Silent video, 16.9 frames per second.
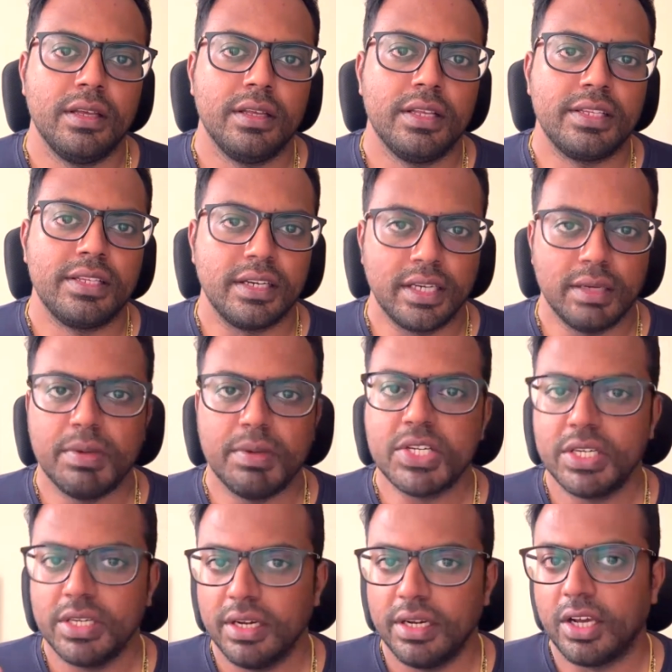certain
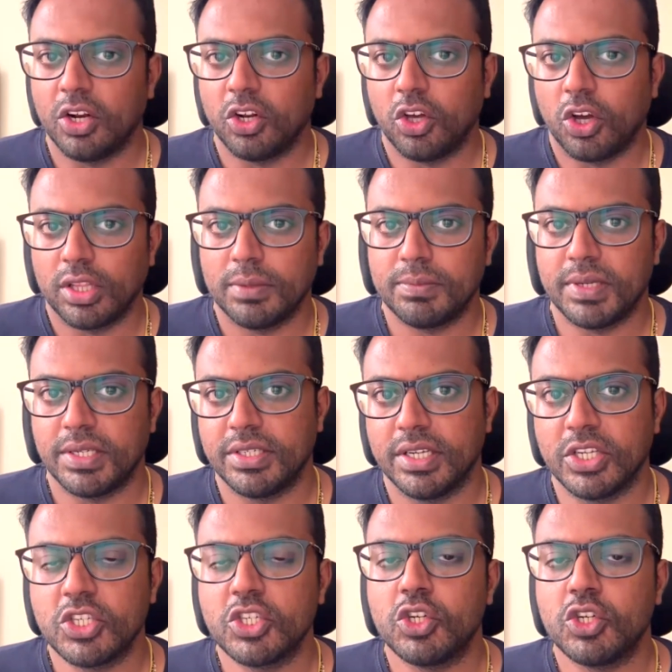machine learning algorithms such
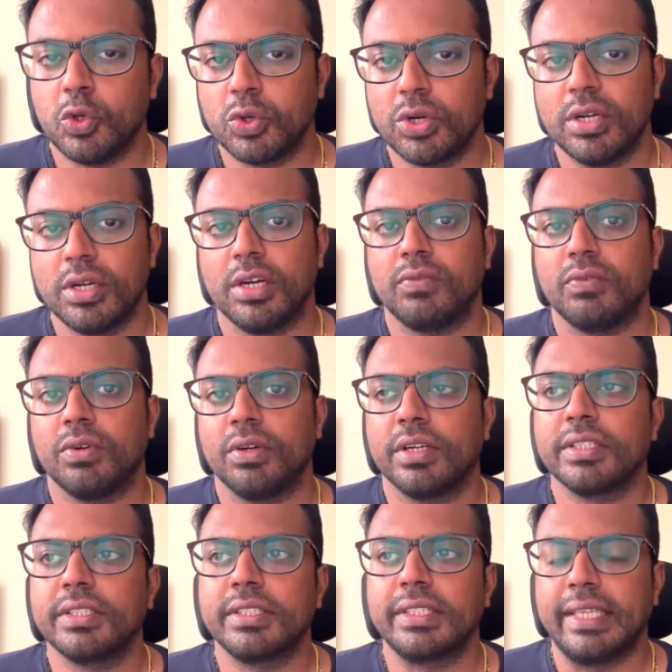as neural
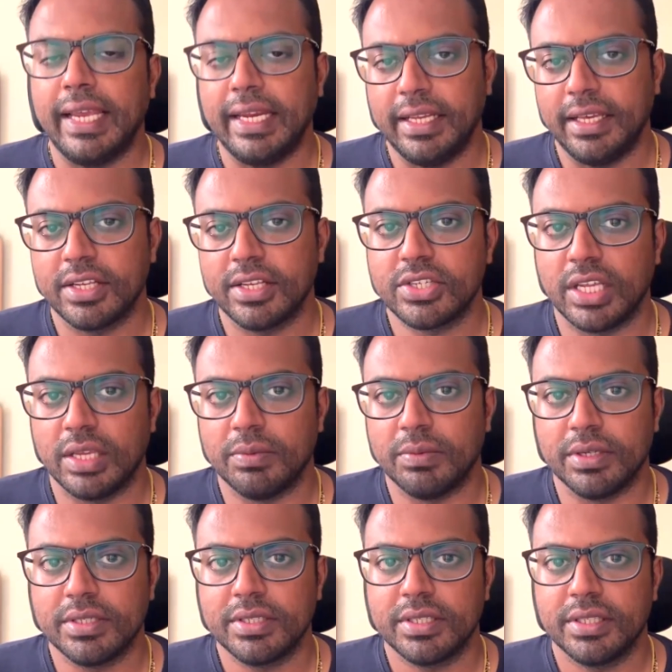networks, k nearest
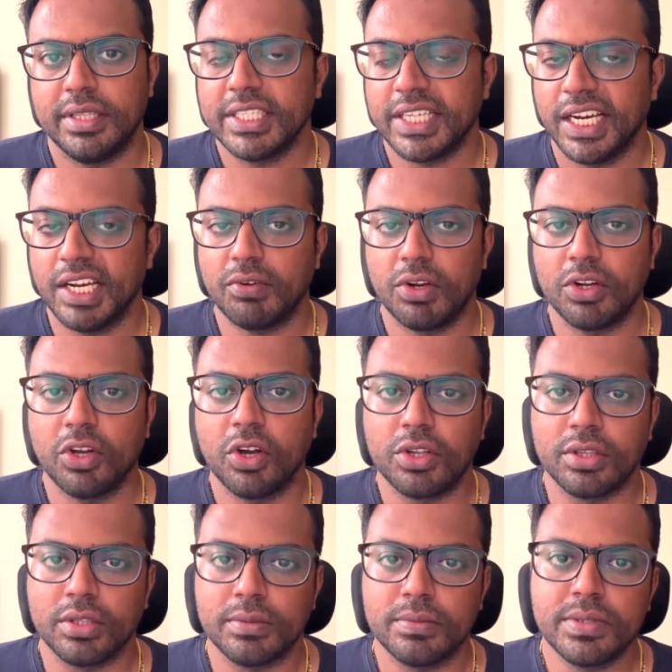neighbors, these kind of
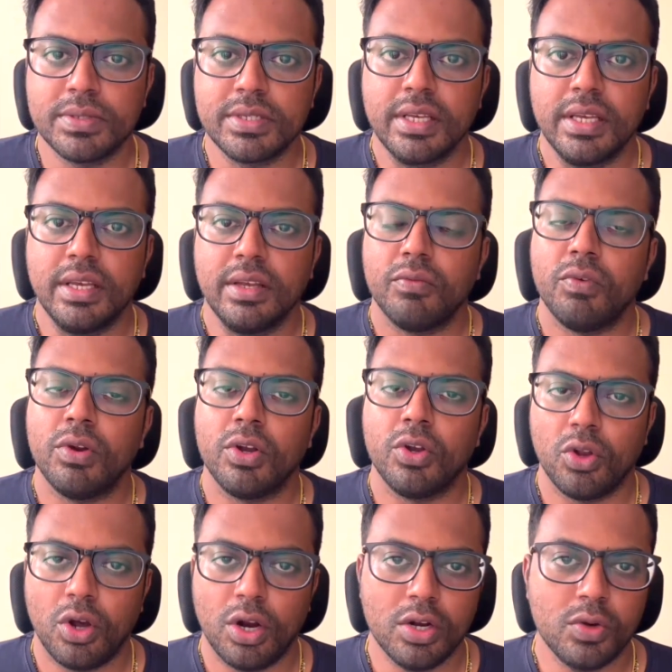algorithms will
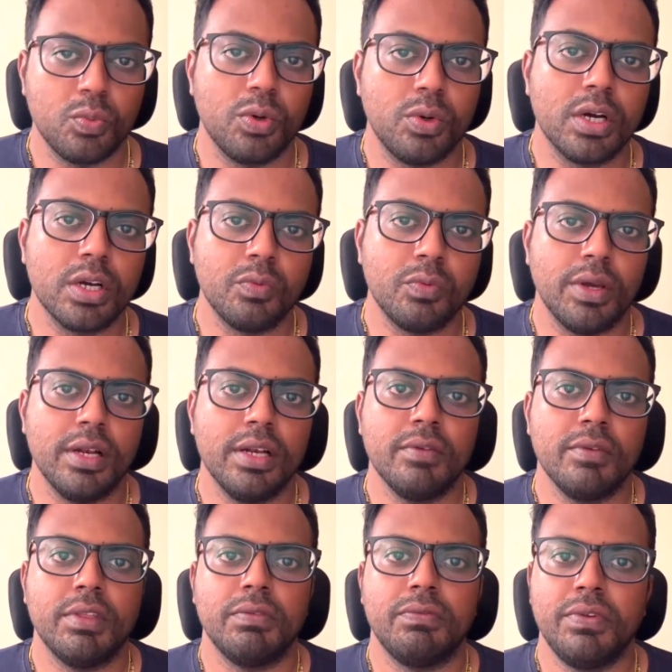not work well
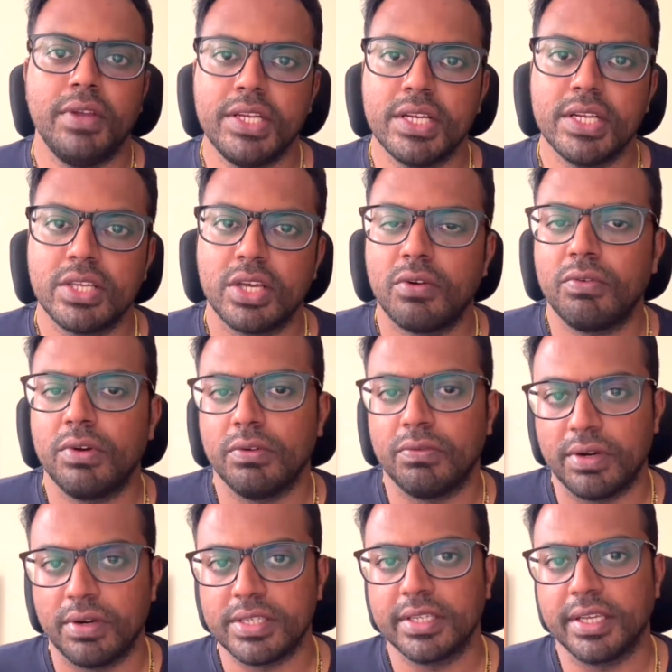if the features are of
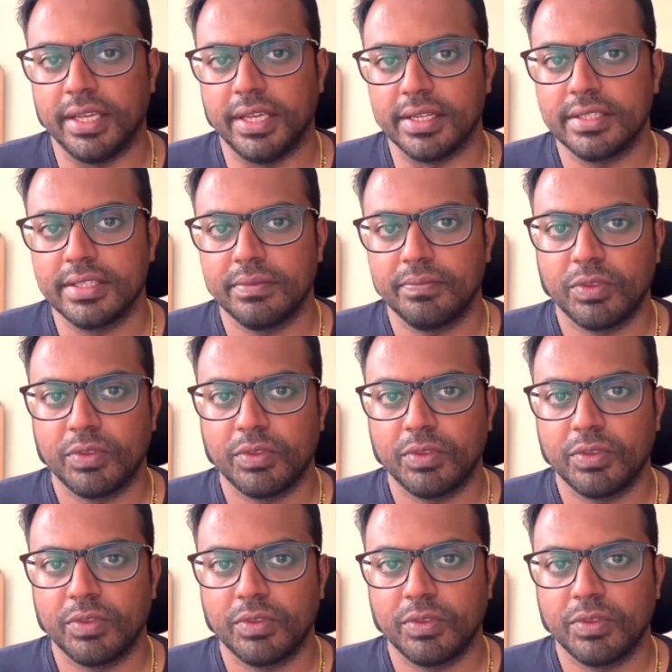different scales.